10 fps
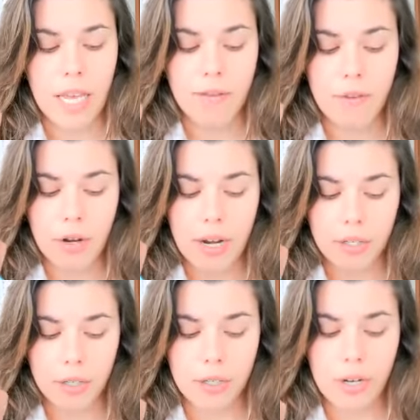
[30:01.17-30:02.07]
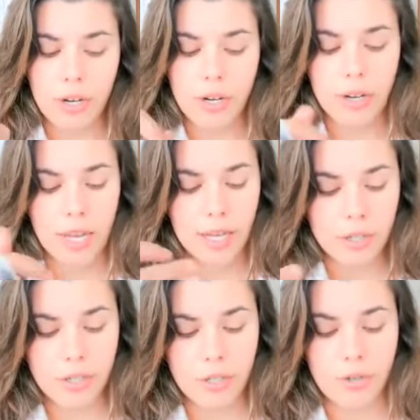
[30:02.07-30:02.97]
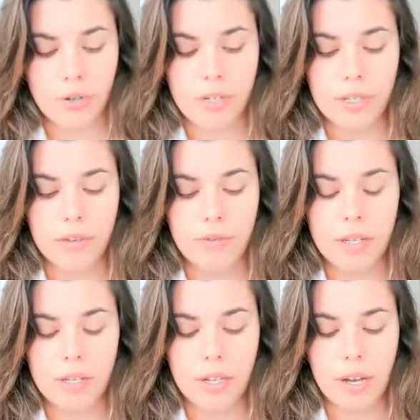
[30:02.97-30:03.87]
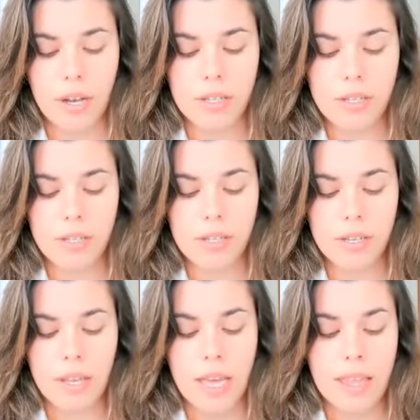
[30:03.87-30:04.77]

If you're not sure, ask trusted friends and colleagues,